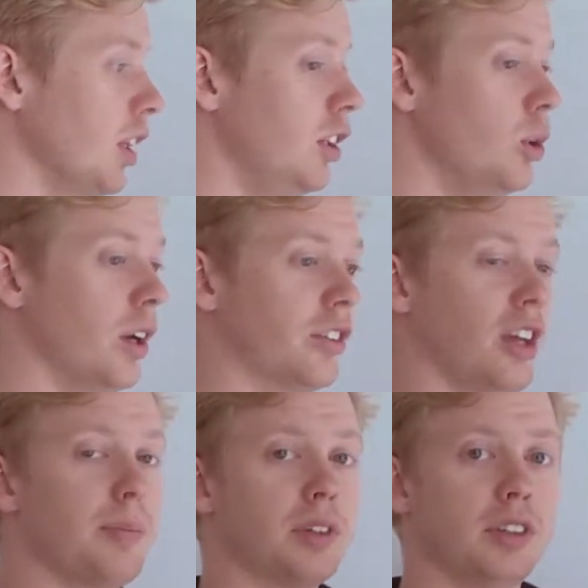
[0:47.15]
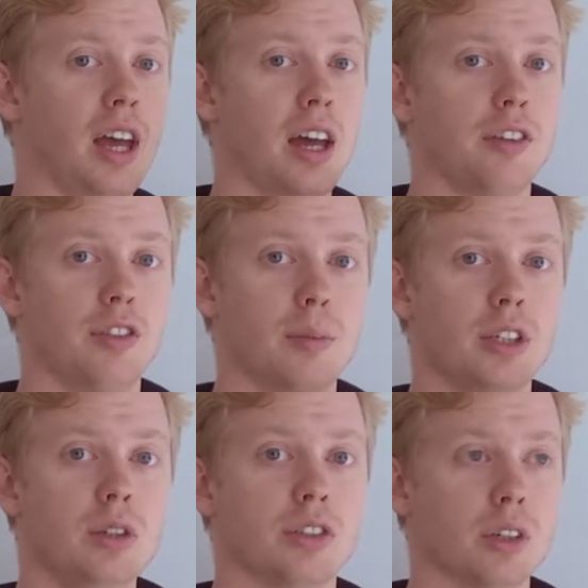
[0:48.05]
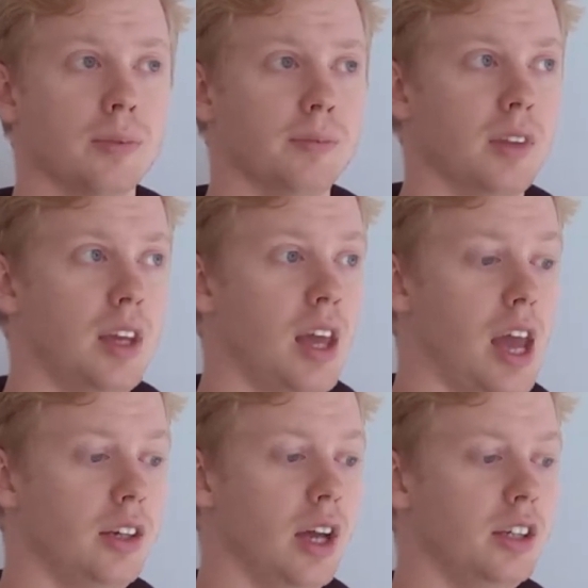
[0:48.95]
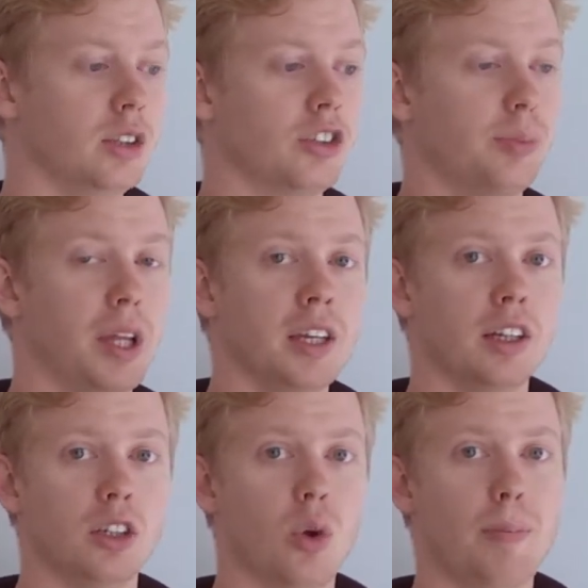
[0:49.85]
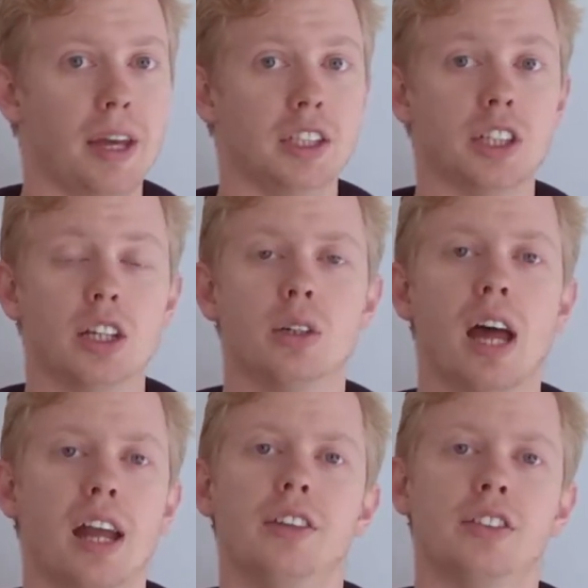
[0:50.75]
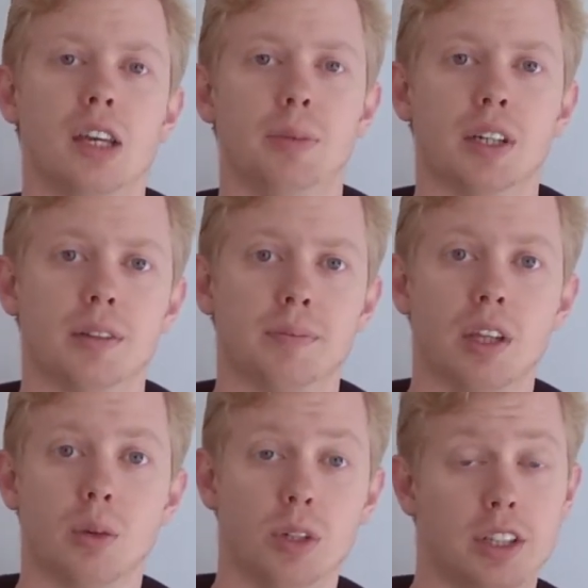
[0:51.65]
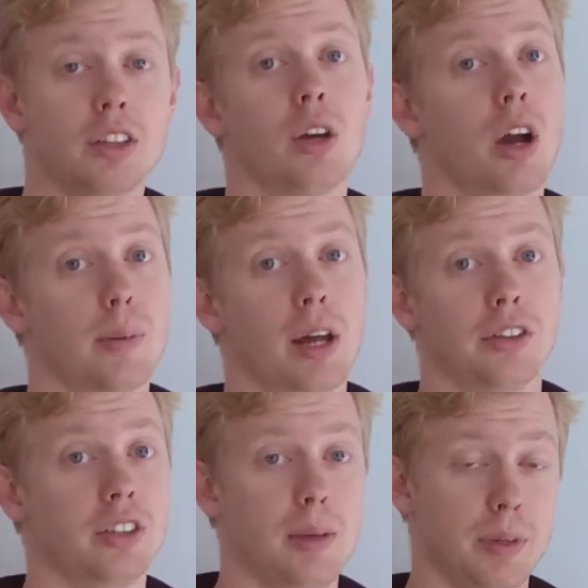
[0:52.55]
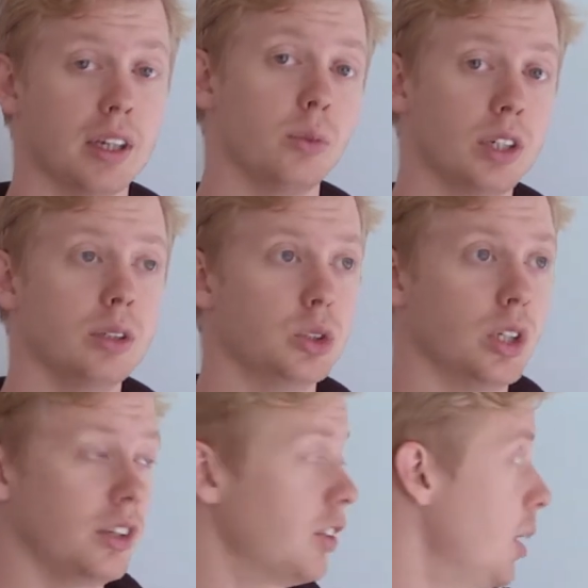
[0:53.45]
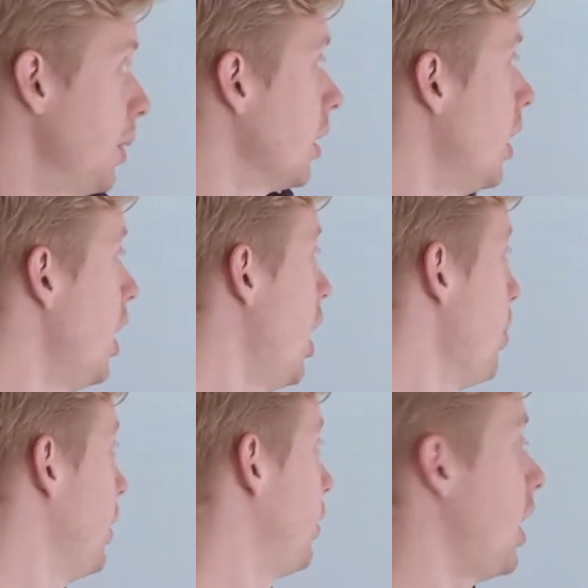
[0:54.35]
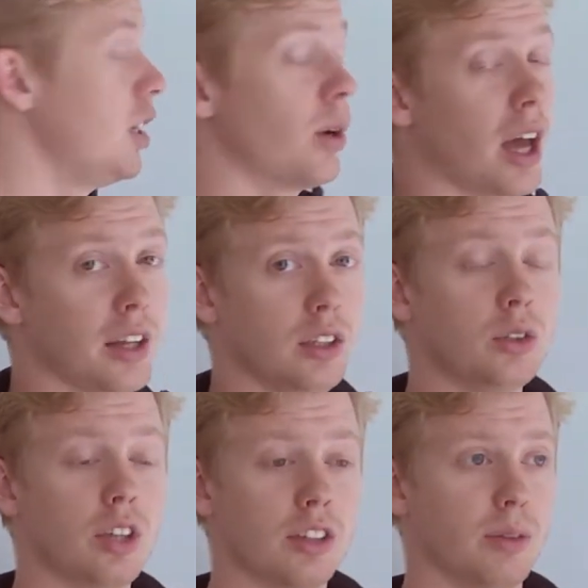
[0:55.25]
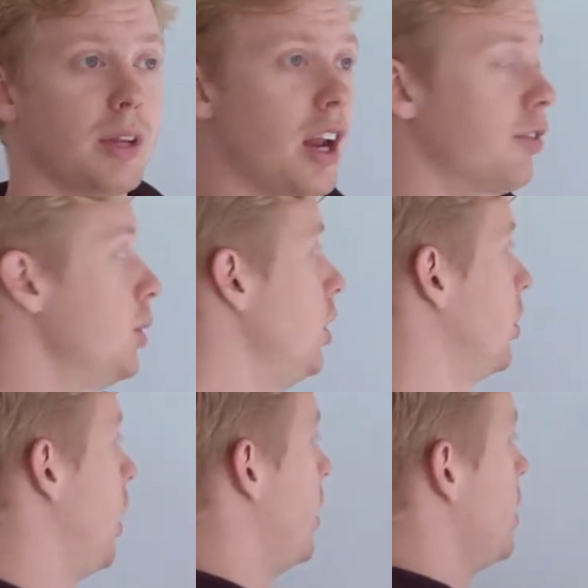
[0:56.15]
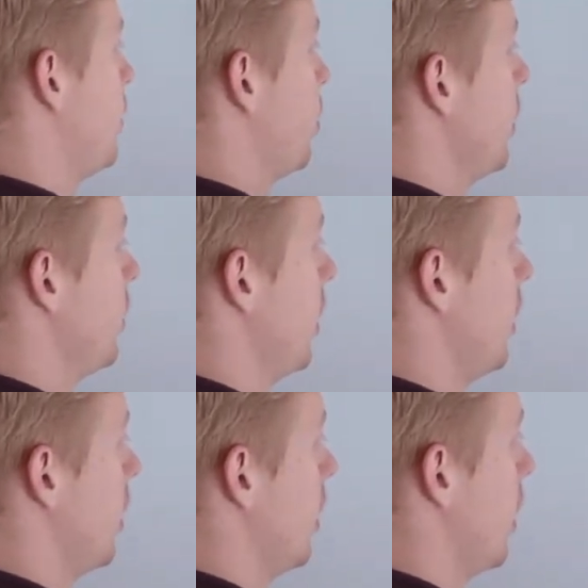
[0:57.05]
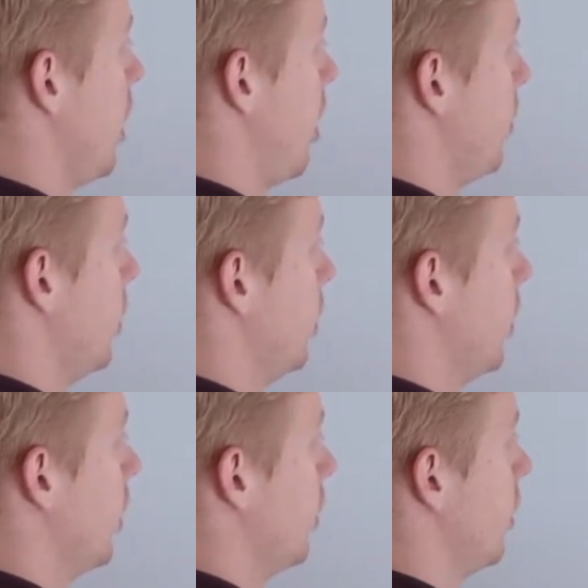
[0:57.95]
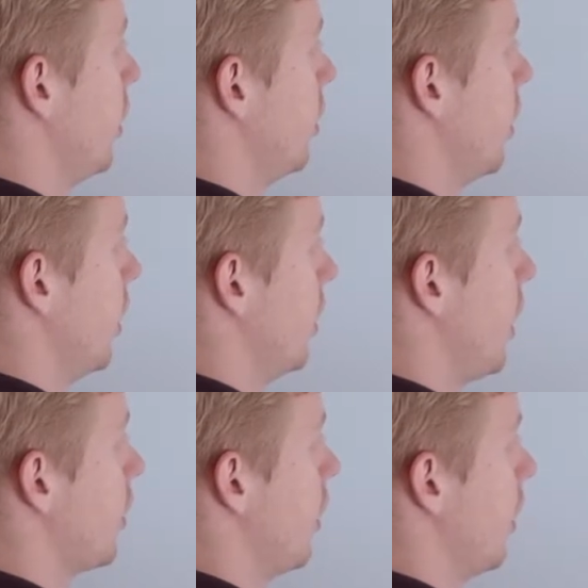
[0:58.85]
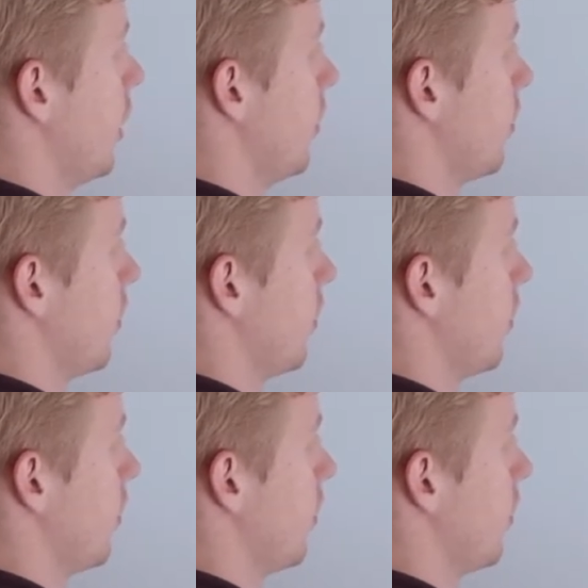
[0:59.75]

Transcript: you accept data from a user and, you, and you're displaying it in your web page and you're not escaping it. We did talk about escaping and we coached you on escaping, but say you, had, you take some data from a user and then you print it, um, you return it to the user in a text area.